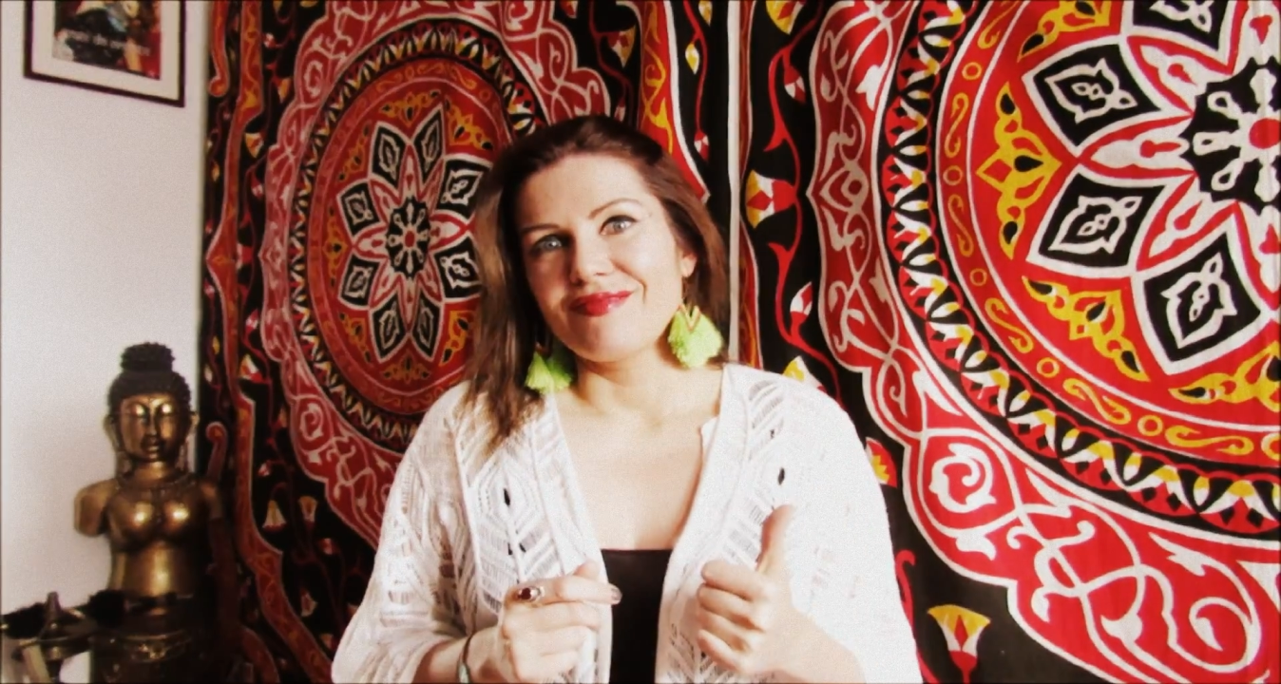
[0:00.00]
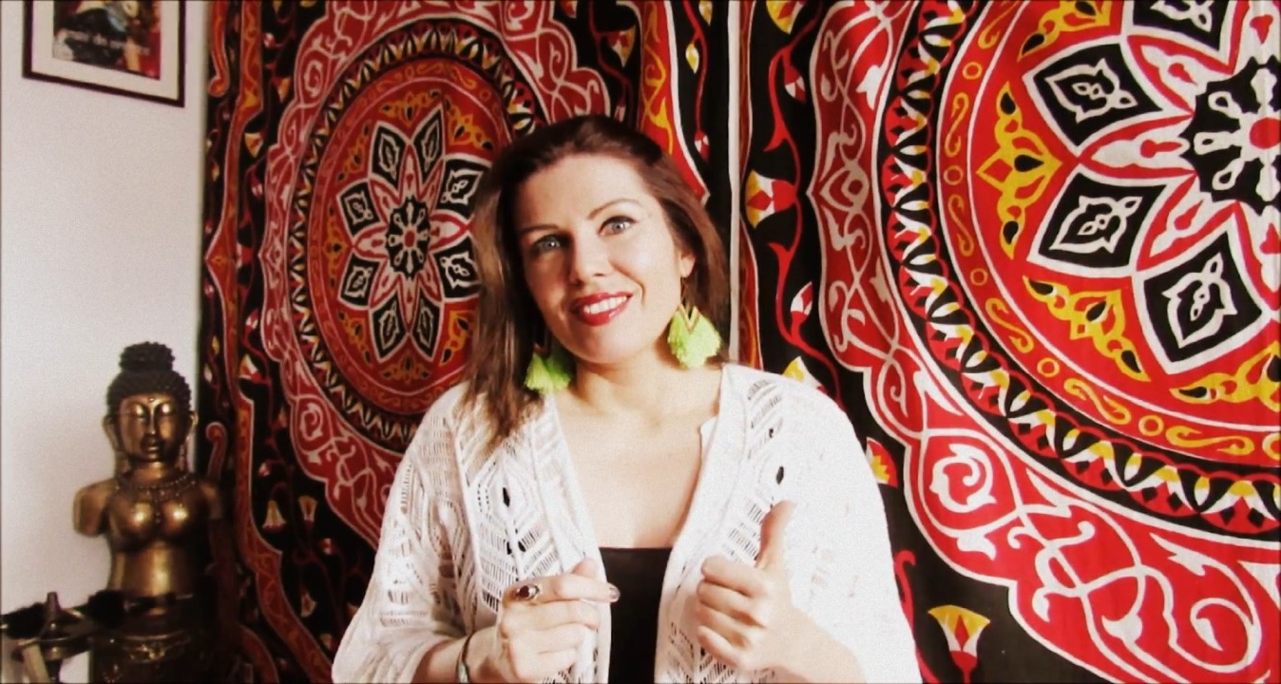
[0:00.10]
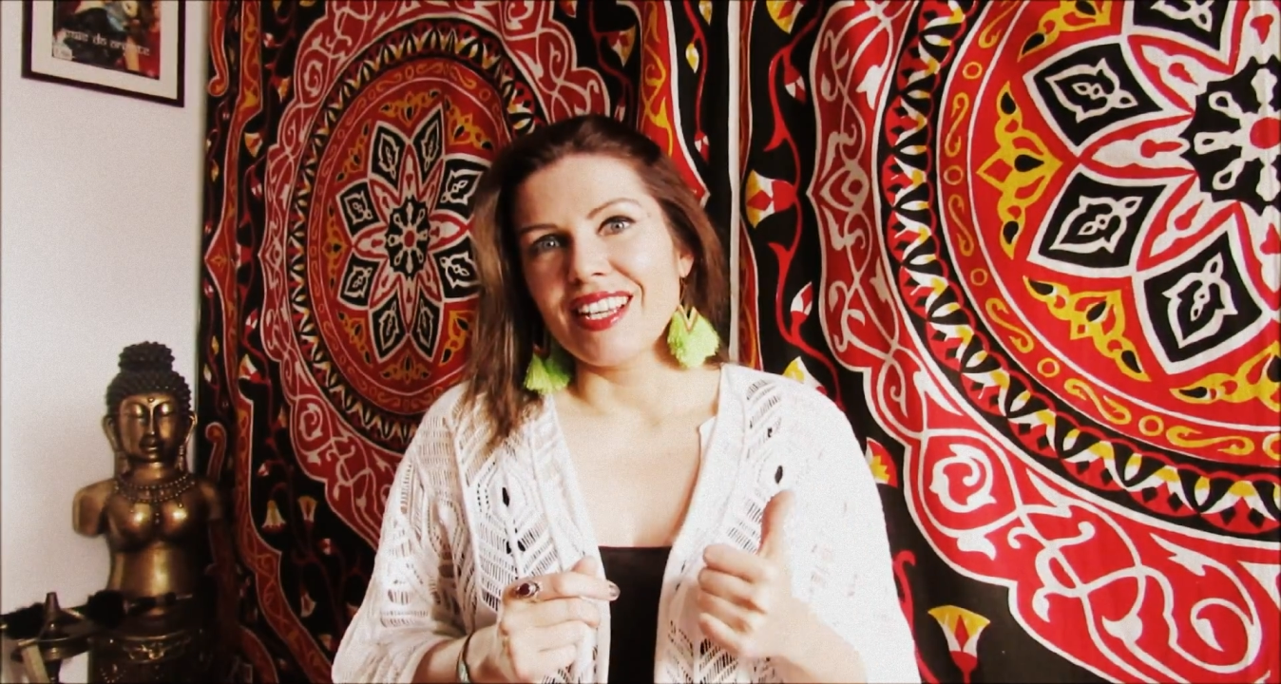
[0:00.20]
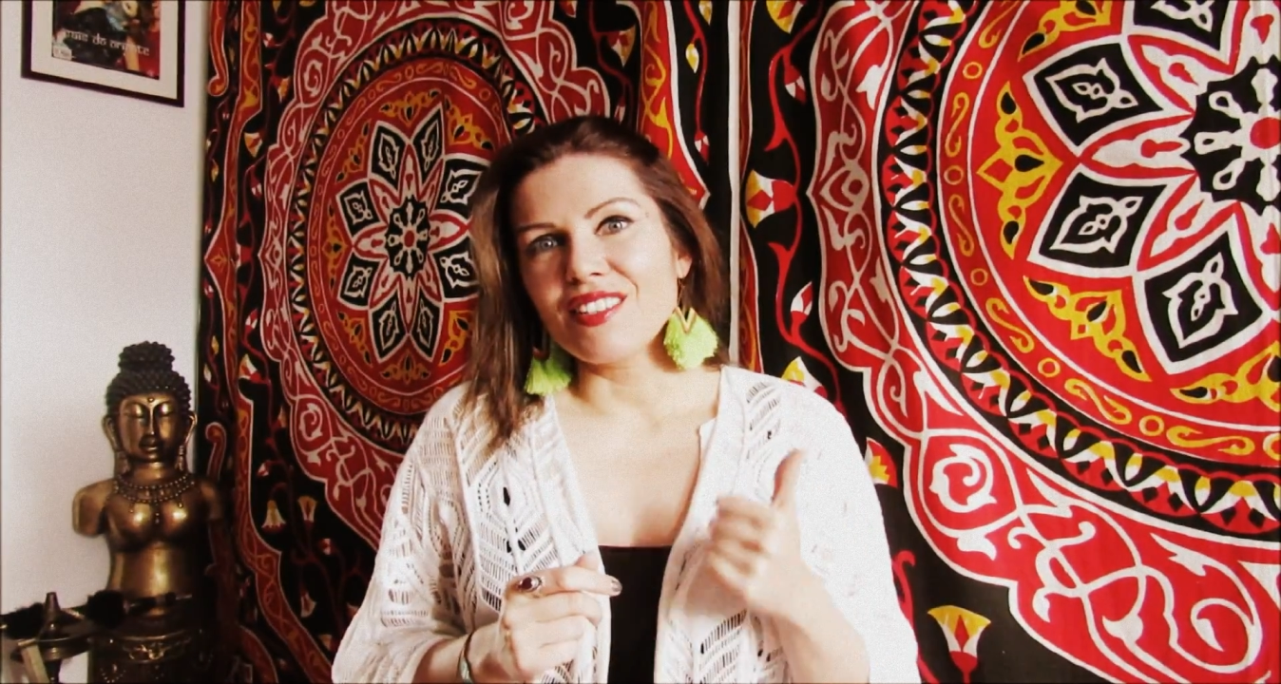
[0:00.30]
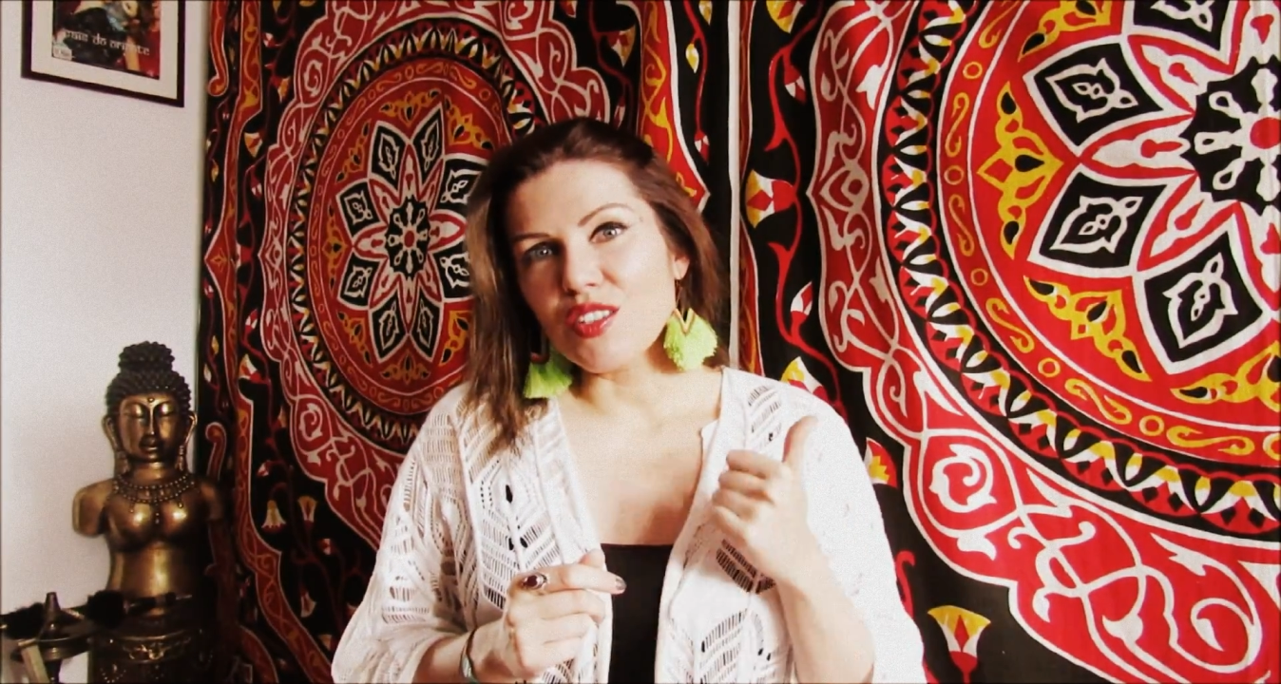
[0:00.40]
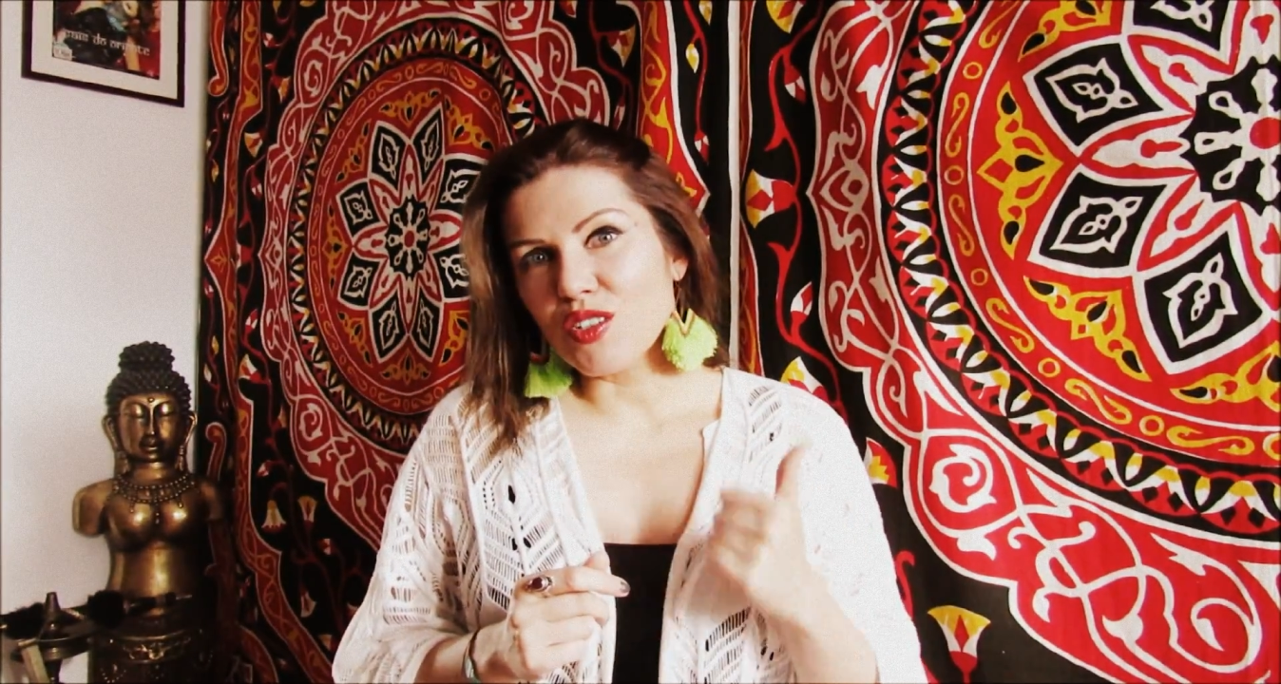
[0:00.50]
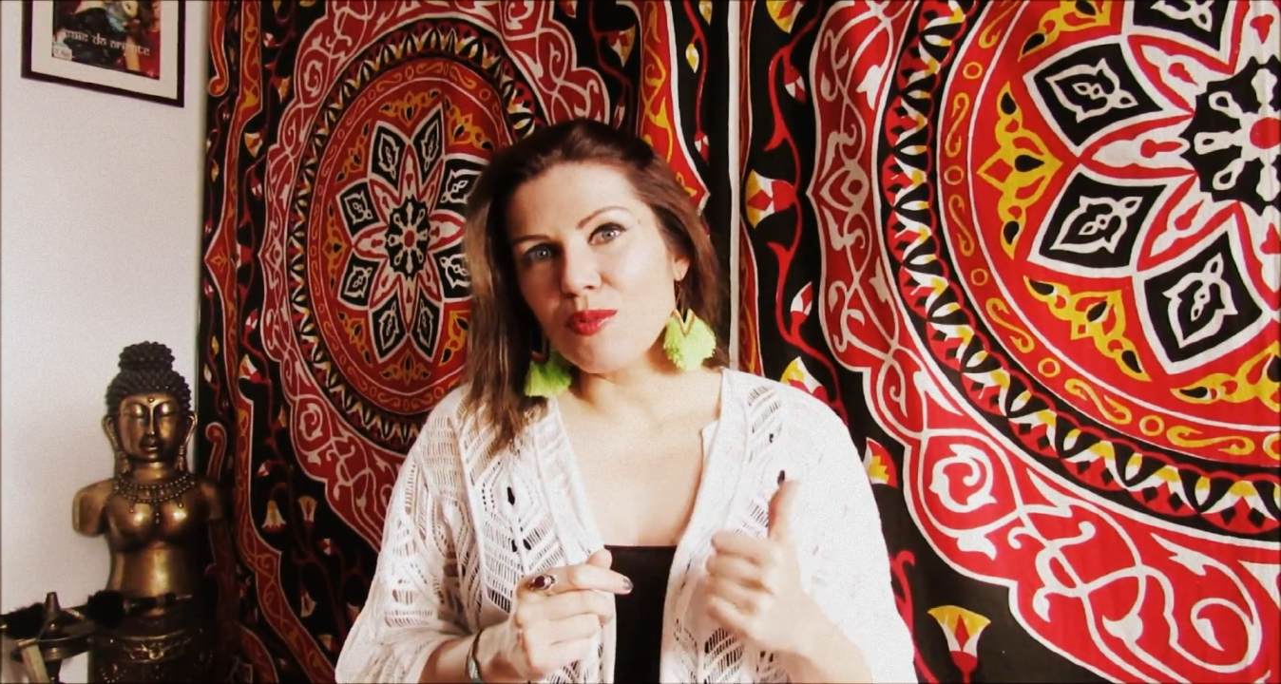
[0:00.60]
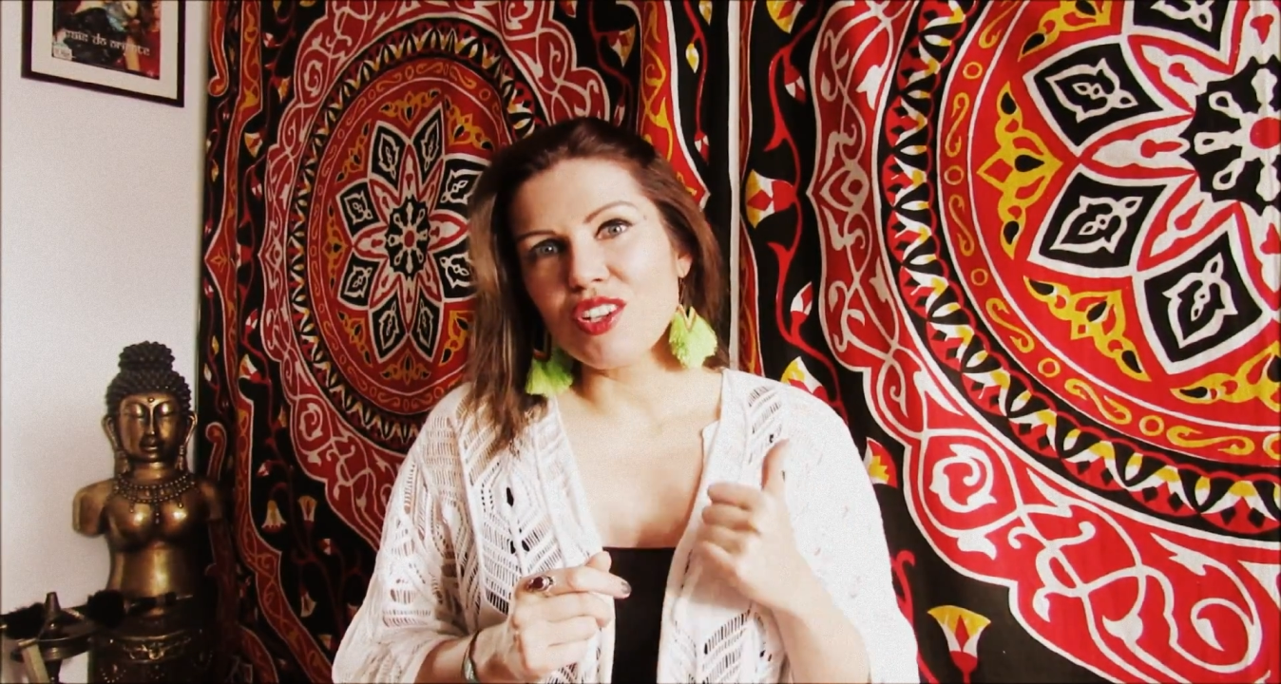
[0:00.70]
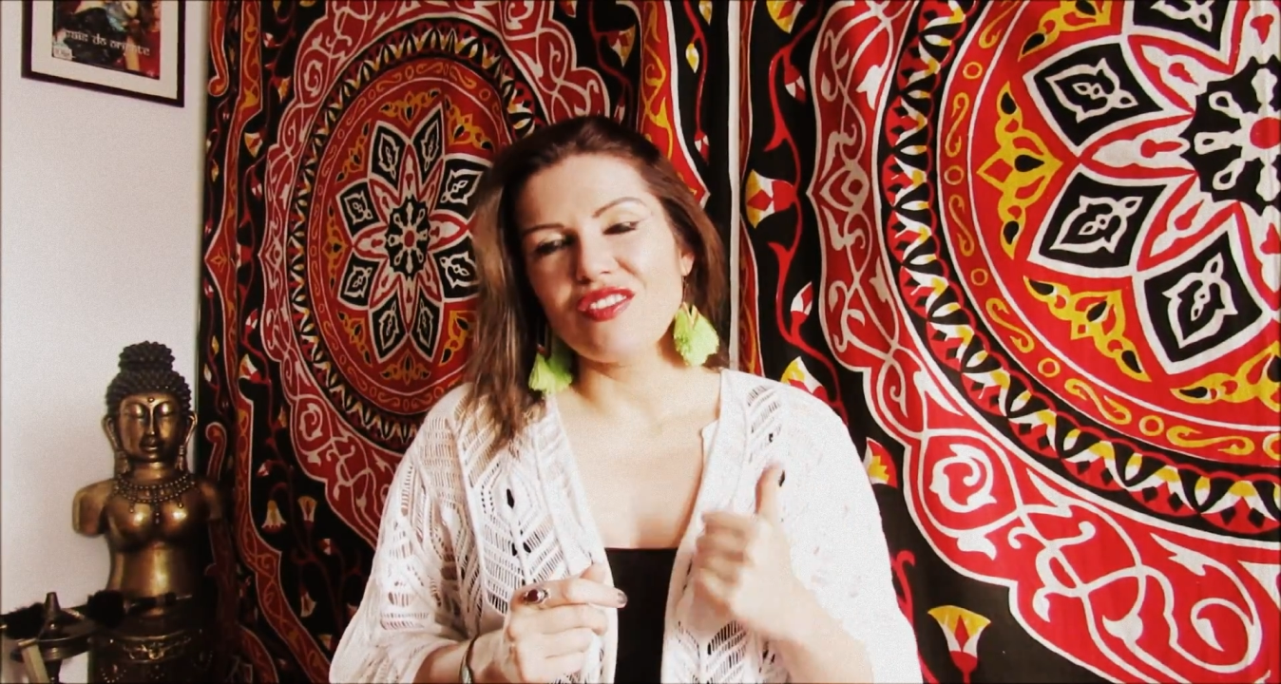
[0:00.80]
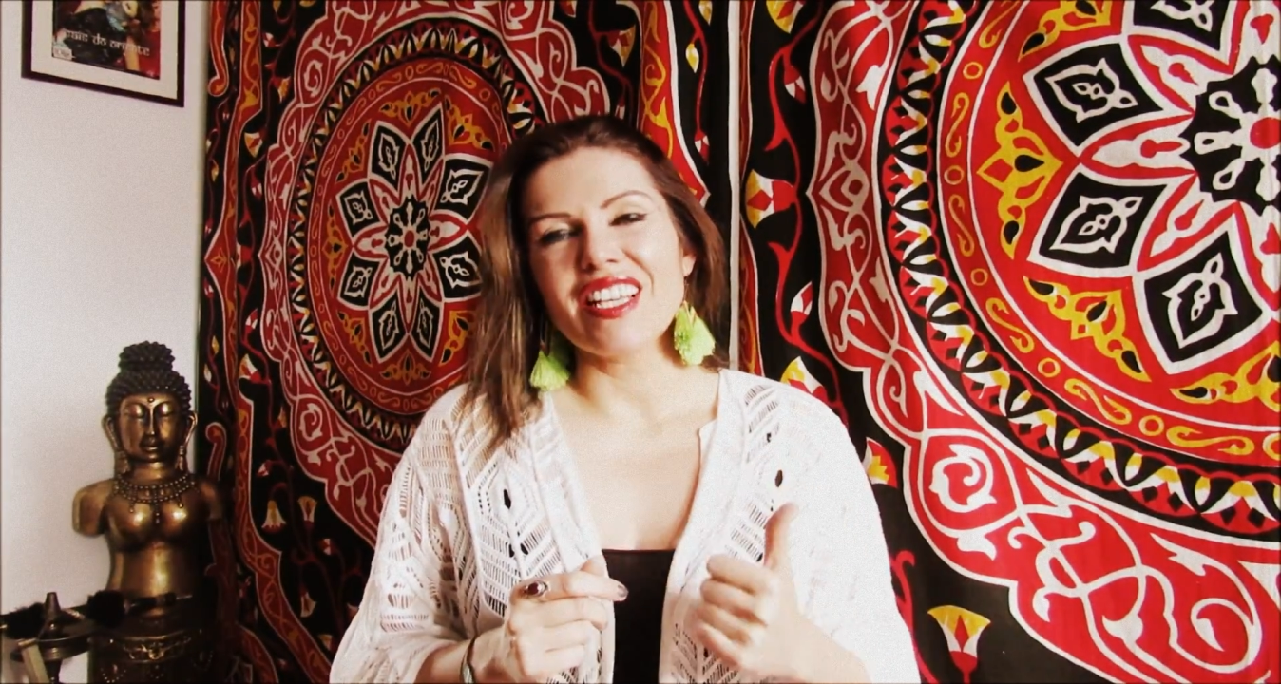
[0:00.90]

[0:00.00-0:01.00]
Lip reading: in the Egyptian